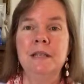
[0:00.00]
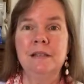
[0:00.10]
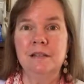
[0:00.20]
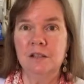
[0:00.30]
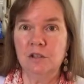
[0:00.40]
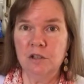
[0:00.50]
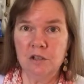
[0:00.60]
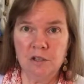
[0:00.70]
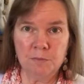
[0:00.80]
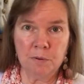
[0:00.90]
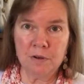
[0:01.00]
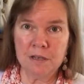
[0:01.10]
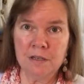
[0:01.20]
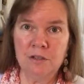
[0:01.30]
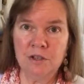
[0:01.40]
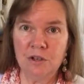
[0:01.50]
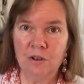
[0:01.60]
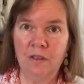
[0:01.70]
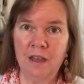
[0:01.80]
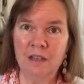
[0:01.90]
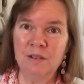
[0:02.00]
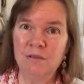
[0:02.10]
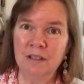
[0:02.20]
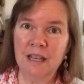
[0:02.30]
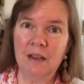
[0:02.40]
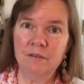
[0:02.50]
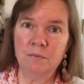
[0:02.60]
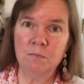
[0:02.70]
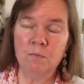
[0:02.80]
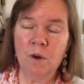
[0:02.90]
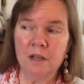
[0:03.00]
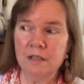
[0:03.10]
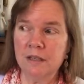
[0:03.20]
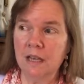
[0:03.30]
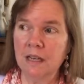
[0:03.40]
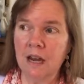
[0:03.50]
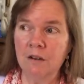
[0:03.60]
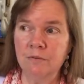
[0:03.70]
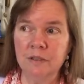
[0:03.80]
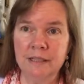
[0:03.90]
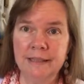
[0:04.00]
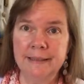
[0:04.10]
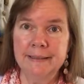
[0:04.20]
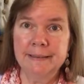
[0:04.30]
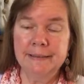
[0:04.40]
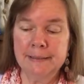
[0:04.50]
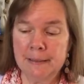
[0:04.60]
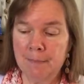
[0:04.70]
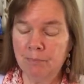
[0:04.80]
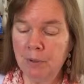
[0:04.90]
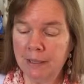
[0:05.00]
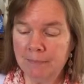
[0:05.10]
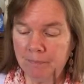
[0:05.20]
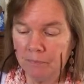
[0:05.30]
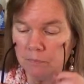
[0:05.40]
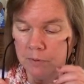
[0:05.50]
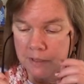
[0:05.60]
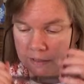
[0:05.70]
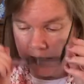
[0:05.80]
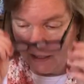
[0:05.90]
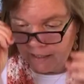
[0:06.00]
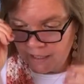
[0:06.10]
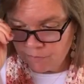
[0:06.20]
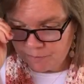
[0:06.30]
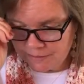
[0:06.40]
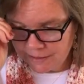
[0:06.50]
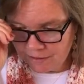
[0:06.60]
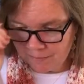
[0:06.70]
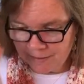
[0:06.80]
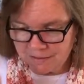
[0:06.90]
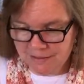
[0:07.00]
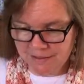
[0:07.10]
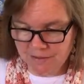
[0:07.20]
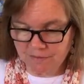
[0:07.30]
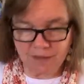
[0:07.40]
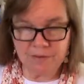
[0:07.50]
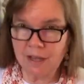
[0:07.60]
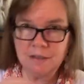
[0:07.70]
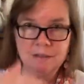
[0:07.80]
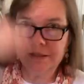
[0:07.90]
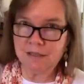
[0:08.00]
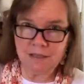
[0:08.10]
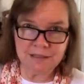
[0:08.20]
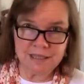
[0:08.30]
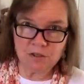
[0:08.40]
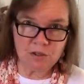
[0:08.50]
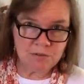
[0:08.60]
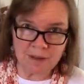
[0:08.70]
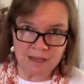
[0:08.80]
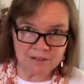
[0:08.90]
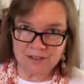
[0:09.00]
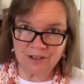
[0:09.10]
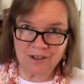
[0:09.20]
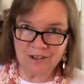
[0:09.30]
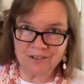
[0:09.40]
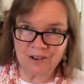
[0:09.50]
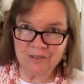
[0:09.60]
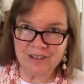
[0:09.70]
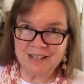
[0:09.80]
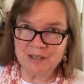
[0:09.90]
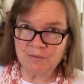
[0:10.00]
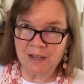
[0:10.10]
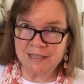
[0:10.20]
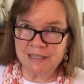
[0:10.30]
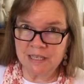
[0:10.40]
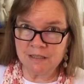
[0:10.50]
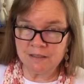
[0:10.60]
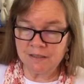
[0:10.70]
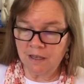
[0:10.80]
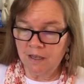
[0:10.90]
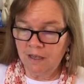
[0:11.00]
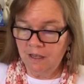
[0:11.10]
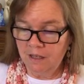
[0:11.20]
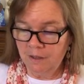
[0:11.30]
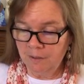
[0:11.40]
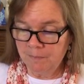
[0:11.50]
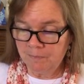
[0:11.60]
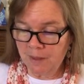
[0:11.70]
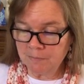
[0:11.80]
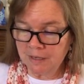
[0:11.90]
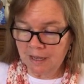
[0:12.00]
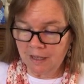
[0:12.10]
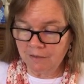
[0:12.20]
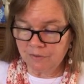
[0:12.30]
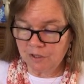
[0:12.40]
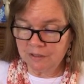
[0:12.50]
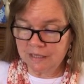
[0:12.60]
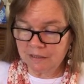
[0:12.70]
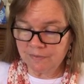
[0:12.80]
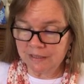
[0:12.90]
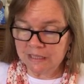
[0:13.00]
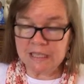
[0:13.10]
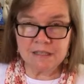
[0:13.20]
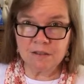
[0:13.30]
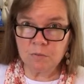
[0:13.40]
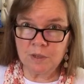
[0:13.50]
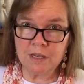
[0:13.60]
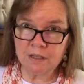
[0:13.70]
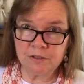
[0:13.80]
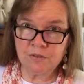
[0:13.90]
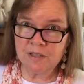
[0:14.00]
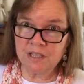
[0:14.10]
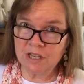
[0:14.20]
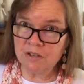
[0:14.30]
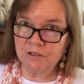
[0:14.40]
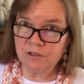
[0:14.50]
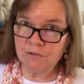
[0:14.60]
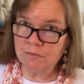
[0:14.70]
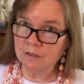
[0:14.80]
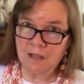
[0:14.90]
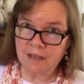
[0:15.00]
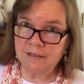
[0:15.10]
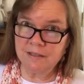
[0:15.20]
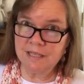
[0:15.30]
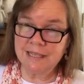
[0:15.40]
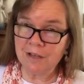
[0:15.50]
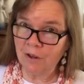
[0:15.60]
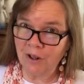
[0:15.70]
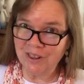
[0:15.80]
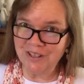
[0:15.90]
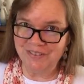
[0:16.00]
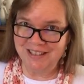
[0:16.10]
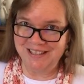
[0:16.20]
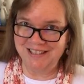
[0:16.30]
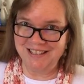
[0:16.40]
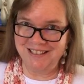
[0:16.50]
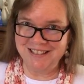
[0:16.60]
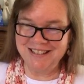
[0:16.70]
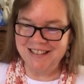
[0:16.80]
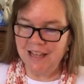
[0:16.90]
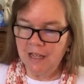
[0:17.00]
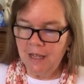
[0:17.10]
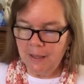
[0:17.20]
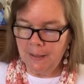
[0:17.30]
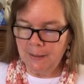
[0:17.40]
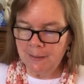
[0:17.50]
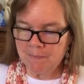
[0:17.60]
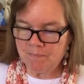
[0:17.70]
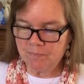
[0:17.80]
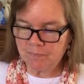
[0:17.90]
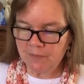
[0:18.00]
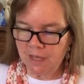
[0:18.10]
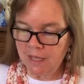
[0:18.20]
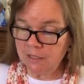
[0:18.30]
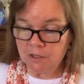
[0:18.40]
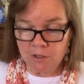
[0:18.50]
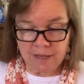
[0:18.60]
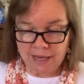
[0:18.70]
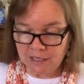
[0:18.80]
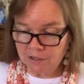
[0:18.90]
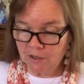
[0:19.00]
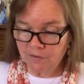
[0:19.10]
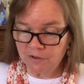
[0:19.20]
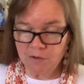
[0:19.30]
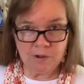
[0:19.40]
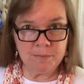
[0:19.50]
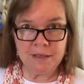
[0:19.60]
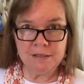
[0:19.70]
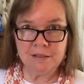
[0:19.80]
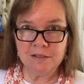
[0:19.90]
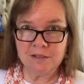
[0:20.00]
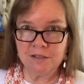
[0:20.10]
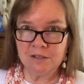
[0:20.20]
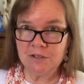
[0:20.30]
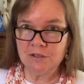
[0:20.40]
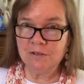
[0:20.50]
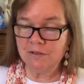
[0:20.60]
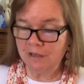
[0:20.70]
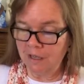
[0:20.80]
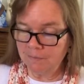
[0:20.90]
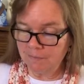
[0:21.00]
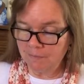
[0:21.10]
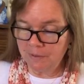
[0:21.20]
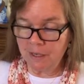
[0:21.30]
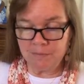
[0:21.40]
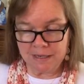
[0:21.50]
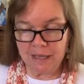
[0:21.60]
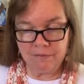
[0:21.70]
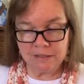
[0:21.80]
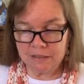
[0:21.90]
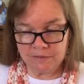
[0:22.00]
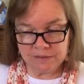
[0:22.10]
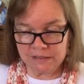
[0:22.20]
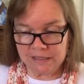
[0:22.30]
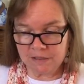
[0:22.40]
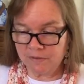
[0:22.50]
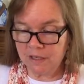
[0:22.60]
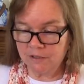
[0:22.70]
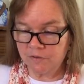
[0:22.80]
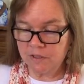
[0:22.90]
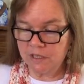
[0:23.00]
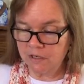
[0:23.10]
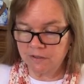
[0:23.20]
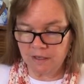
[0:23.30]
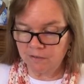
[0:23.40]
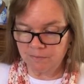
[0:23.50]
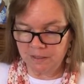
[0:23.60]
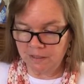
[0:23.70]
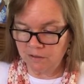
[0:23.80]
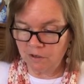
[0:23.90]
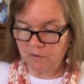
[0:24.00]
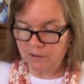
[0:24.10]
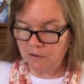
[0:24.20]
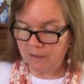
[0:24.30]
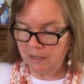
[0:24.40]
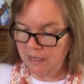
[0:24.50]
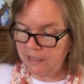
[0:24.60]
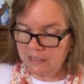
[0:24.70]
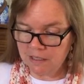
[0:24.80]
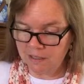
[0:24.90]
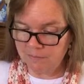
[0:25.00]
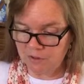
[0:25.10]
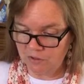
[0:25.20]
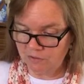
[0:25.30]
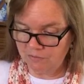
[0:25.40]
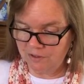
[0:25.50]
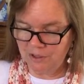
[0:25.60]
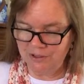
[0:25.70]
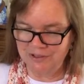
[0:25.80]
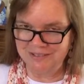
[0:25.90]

stitches per inch and all that. You really have to watch that carefully. But yeah, I will put that on my list I've got a list at least 2 miles long already of ideas. I'm going to have to live at least 300 years, you realize, to get all of this done. And, you know, hey, you never know what medicine's going to do. But I'm going to have to live at least 300 years. I don't plan on going away anytime soon. So